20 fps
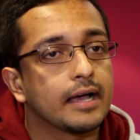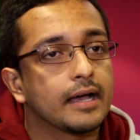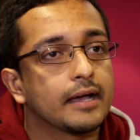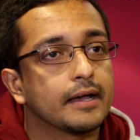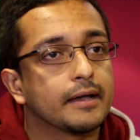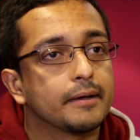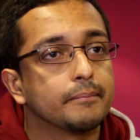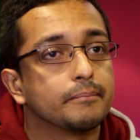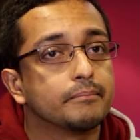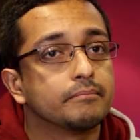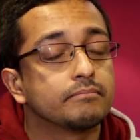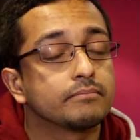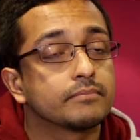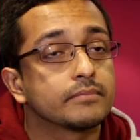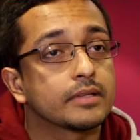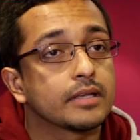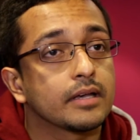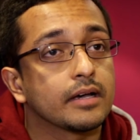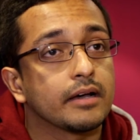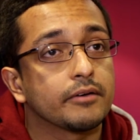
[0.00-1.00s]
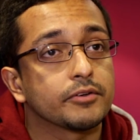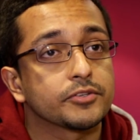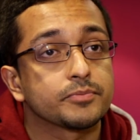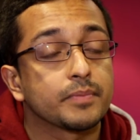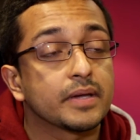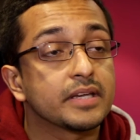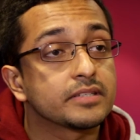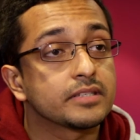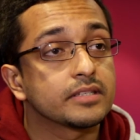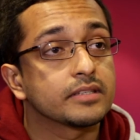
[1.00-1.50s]
I was
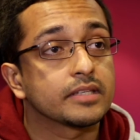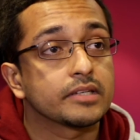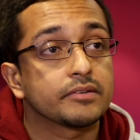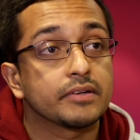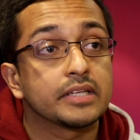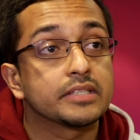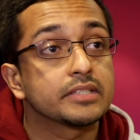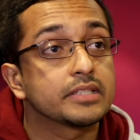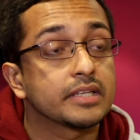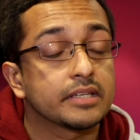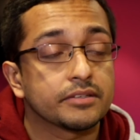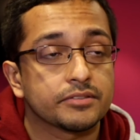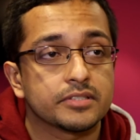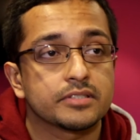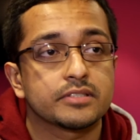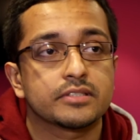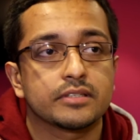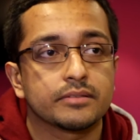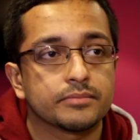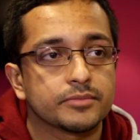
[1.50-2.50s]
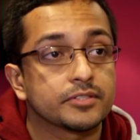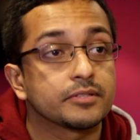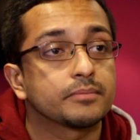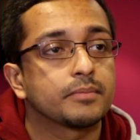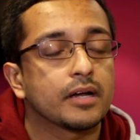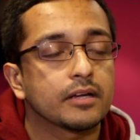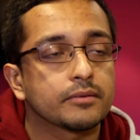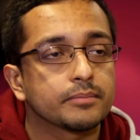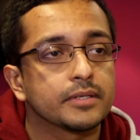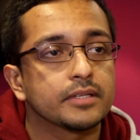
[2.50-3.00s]
based in their engineer systems
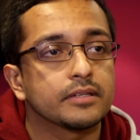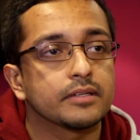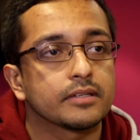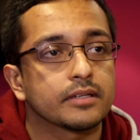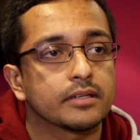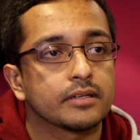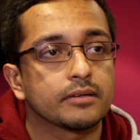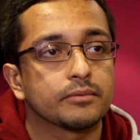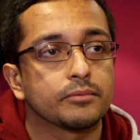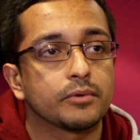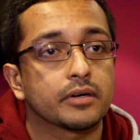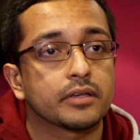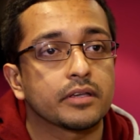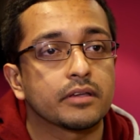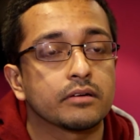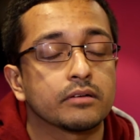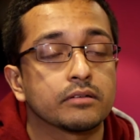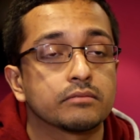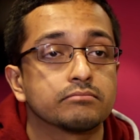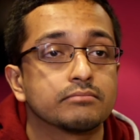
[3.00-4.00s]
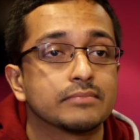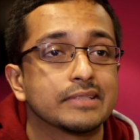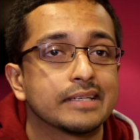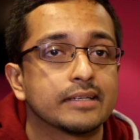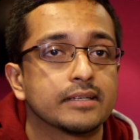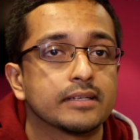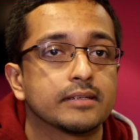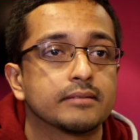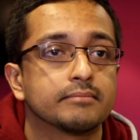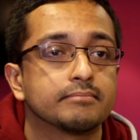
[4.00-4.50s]
department, working on
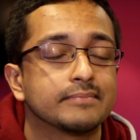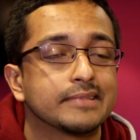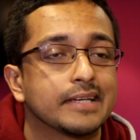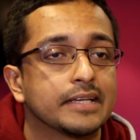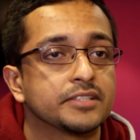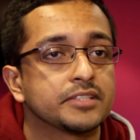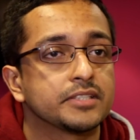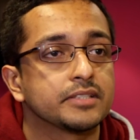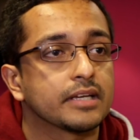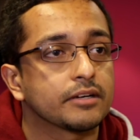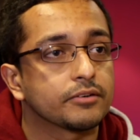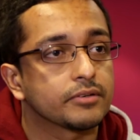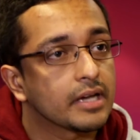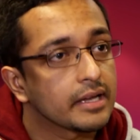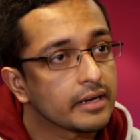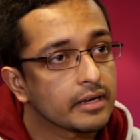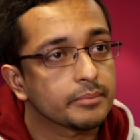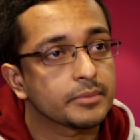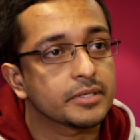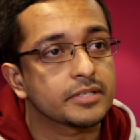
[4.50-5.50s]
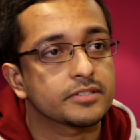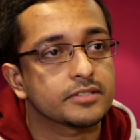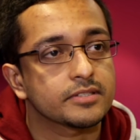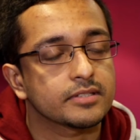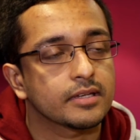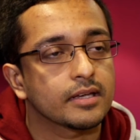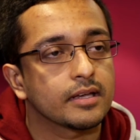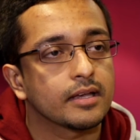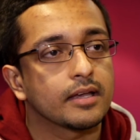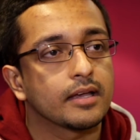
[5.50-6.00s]
engine
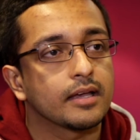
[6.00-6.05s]
aerodynamics